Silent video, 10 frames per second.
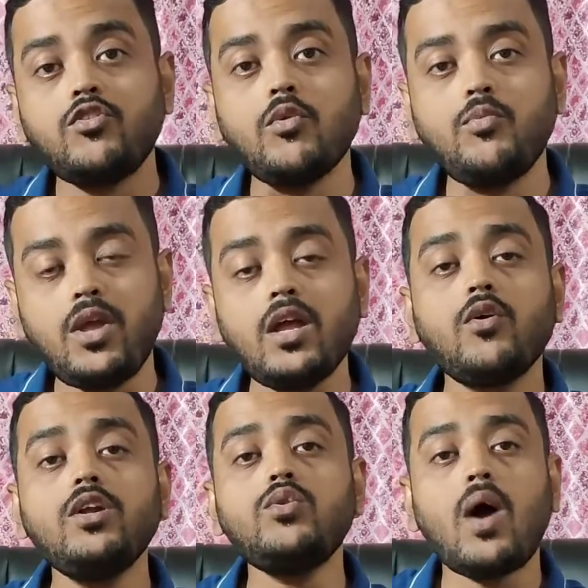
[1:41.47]
So we are
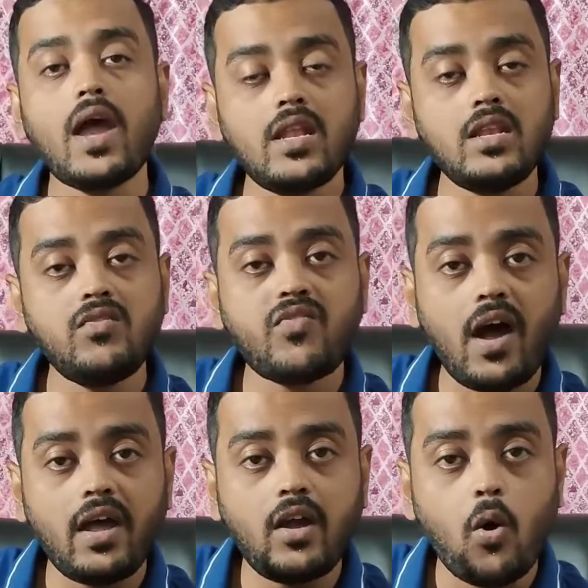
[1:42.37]
going to
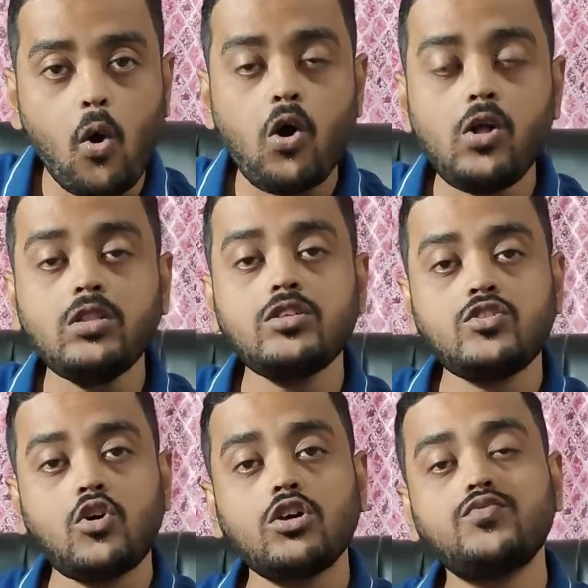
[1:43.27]
identify all the
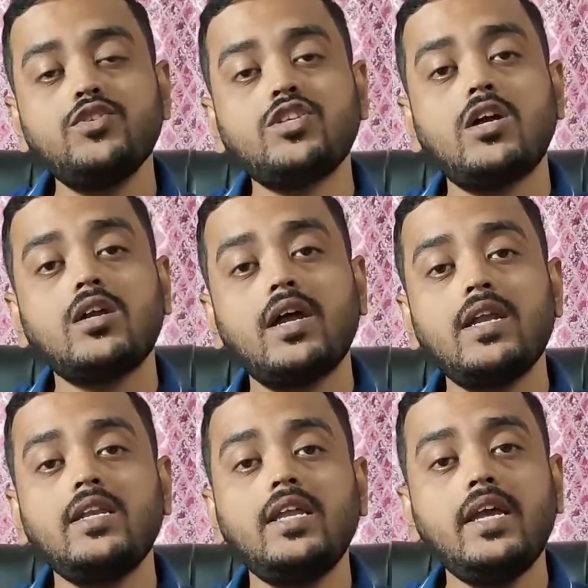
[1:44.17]
stocks which are
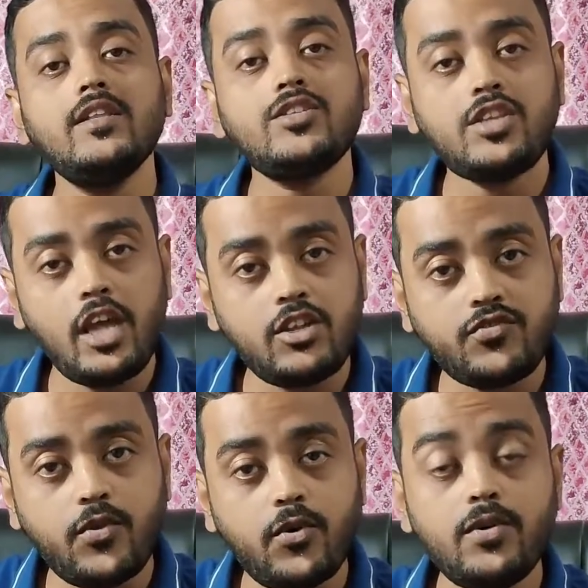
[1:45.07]
currently in stage
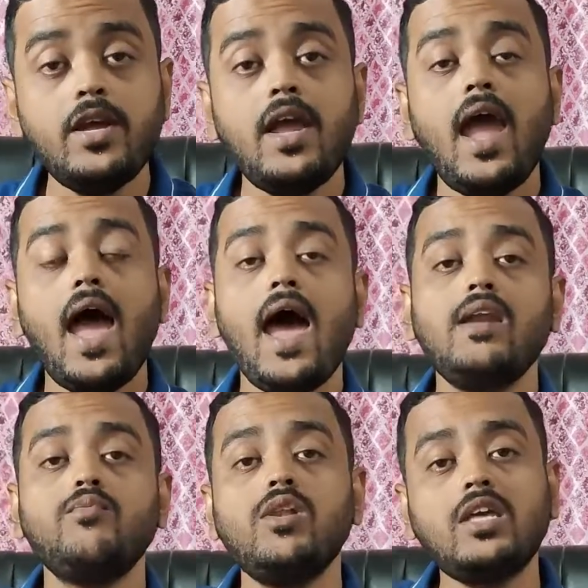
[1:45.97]
4
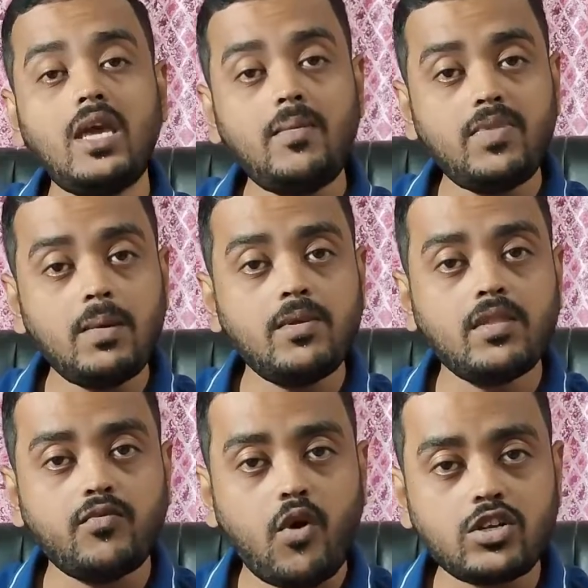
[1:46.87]
and we'll keep them in
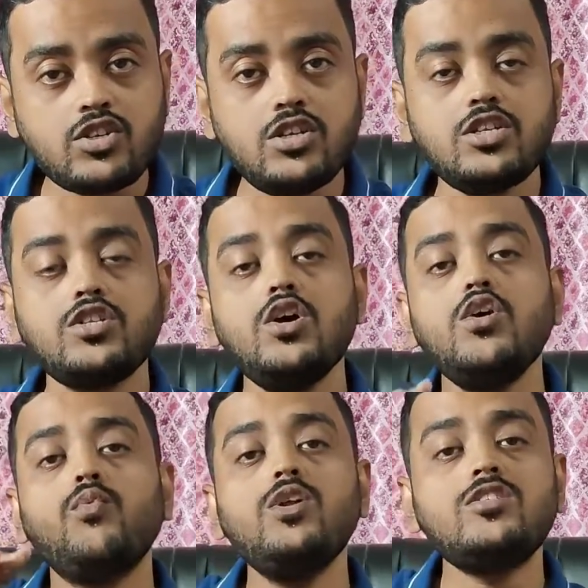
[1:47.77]
the watch list.
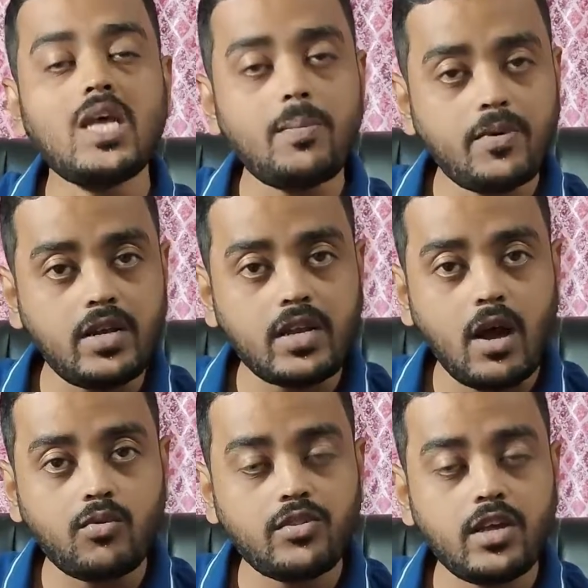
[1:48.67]
We'll separate
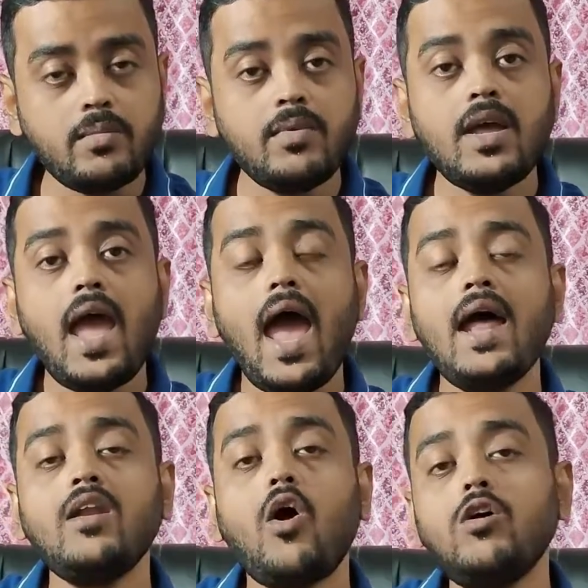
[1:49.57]
out them
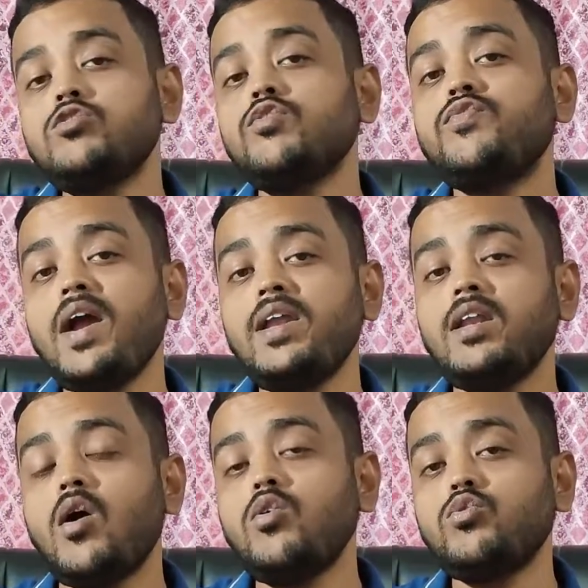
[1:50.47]
and also find
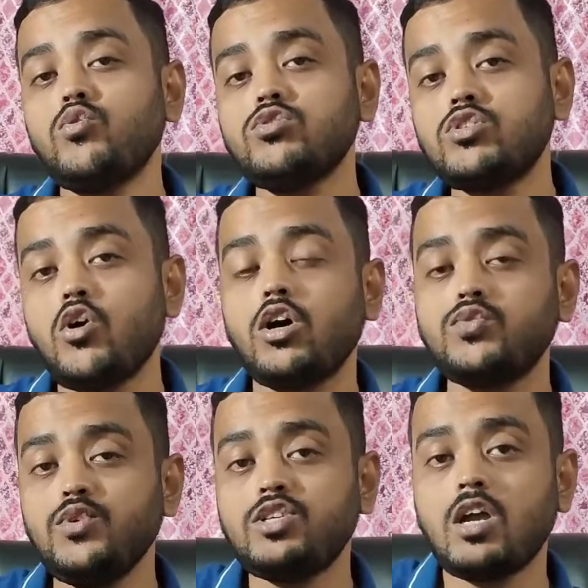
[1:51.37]
out those
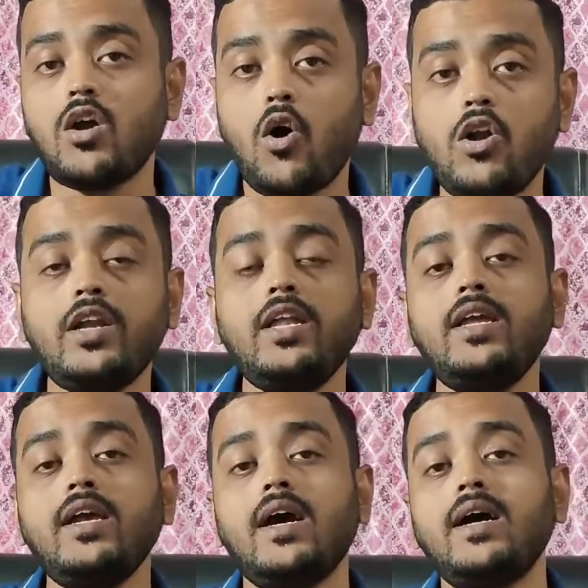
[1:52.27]
stocks which are
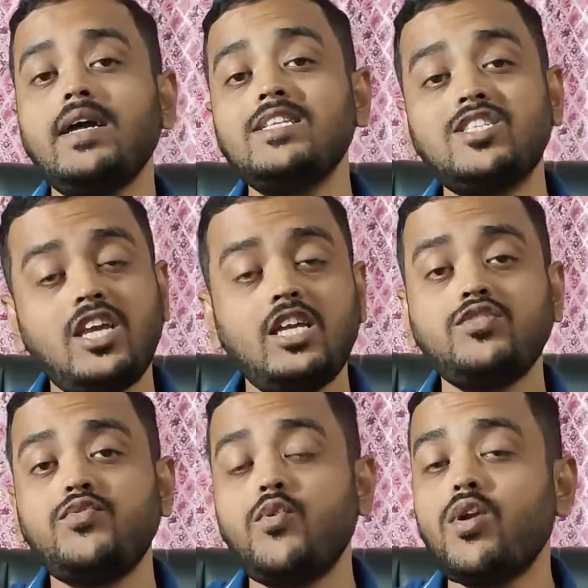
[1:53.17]
already in
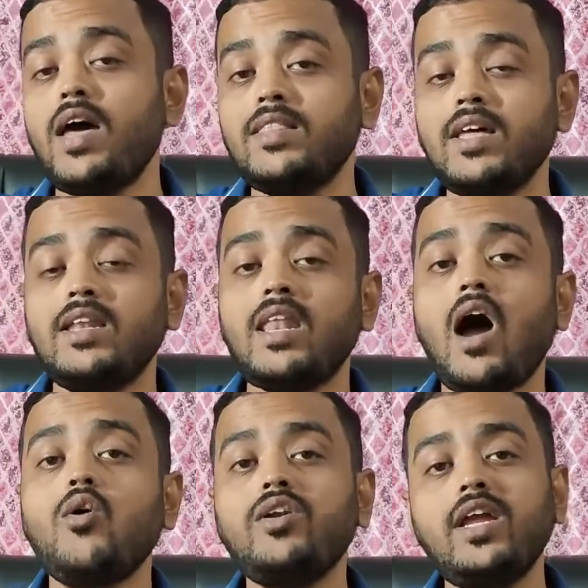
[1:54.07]
stage 4 and then
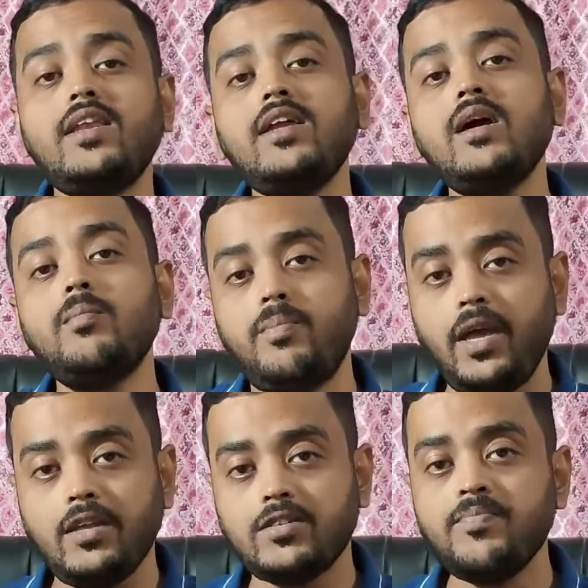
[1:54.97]
now creating a
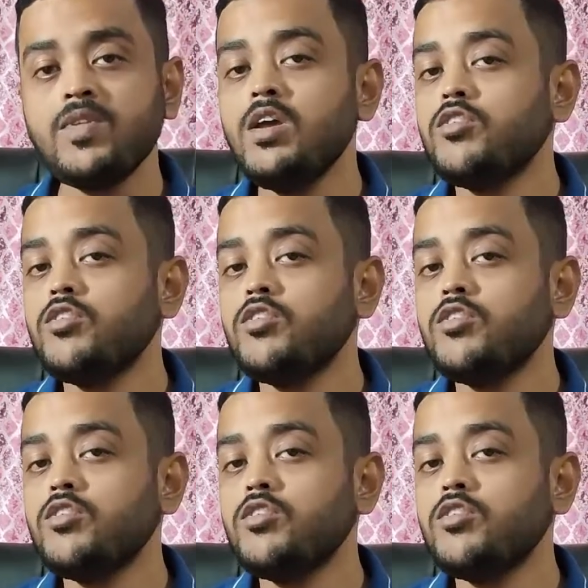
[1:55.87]
base.